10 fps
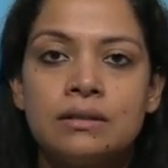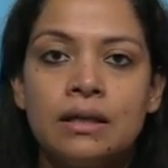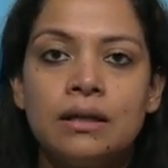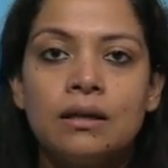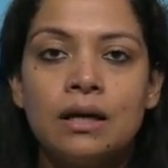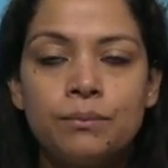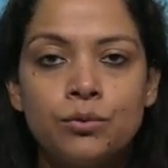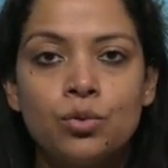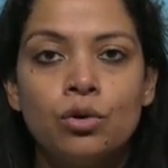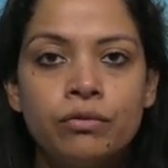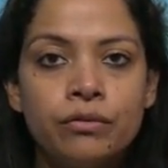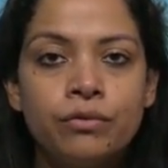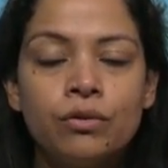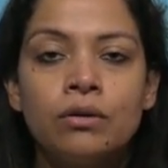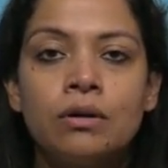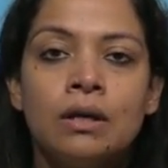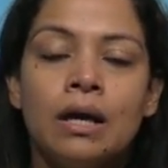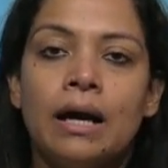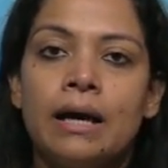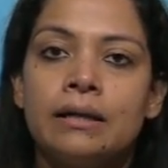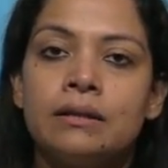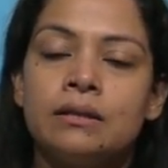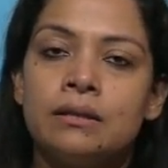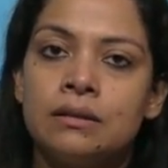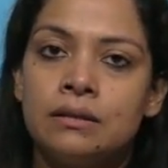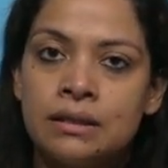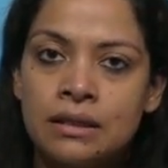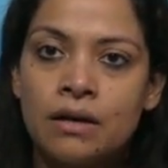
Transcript: they come to overflow and they